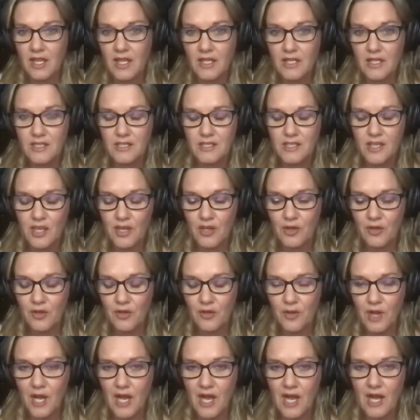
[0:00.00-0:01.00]

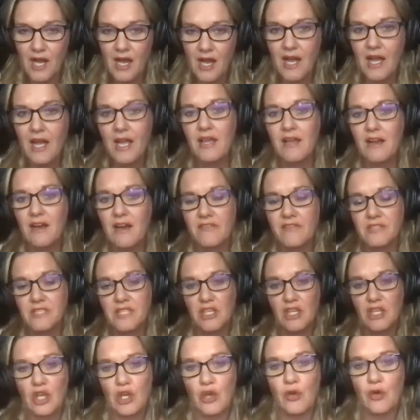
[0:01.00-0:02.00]
So I
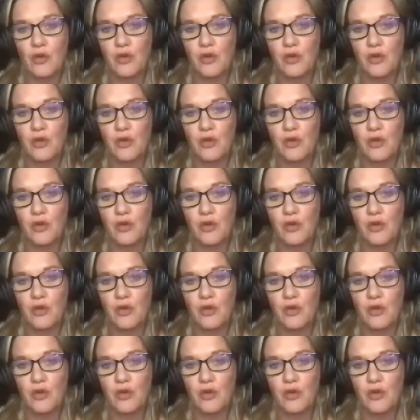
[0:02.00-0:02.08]
often go